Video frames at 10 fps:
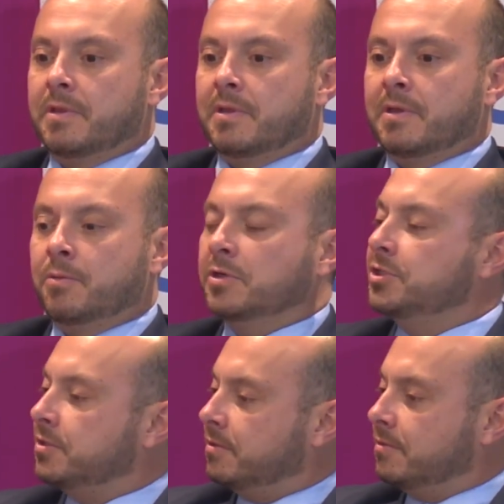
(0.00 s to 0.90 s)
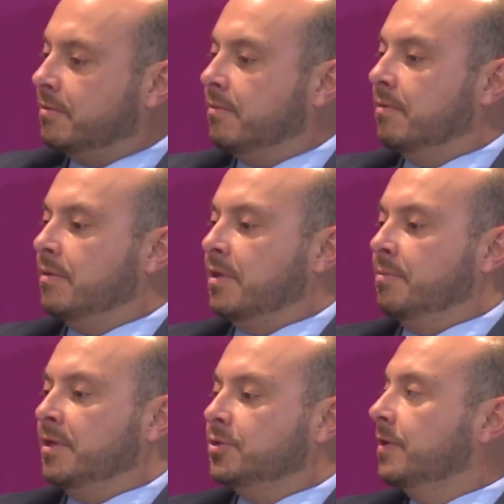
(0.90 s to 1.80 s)
I wish the
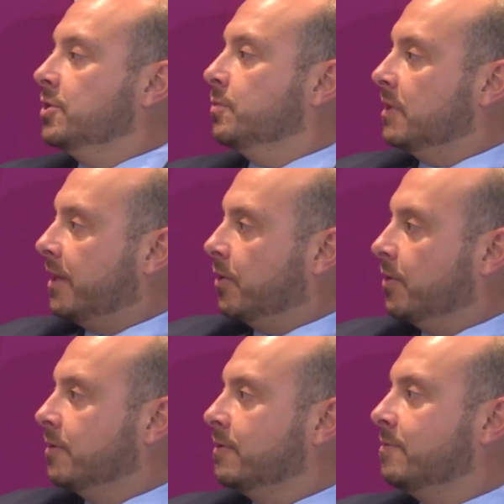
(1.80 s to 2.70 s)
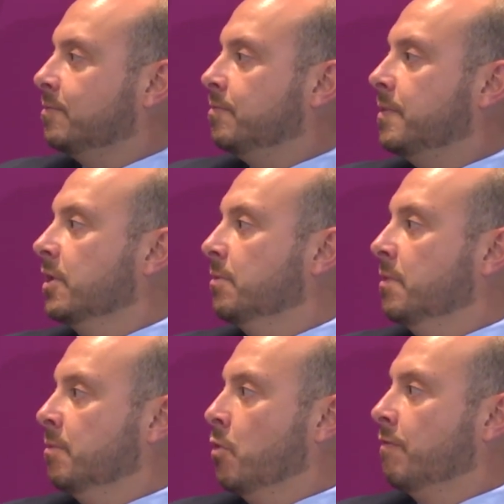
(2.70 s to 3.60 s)
administration would let her be a little
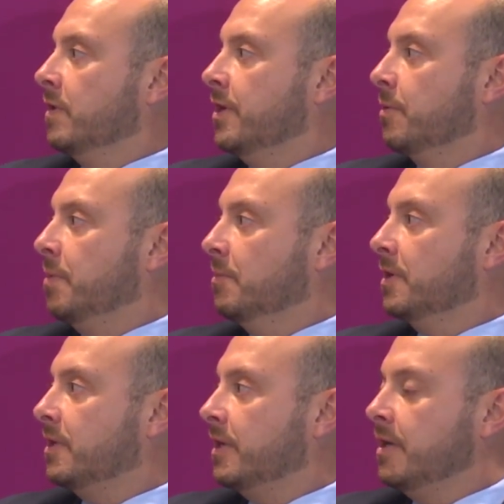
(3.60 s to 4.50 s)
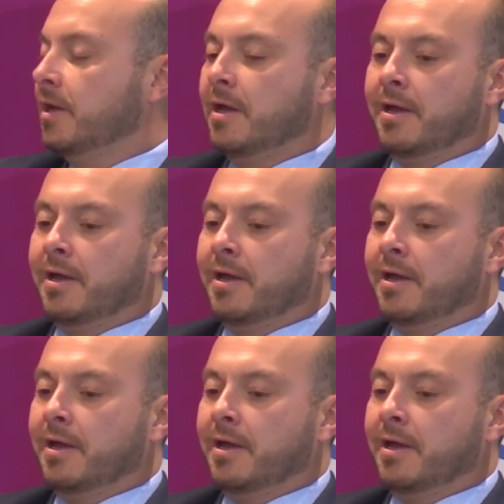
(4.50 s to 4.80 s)
bit more of a leader publicly.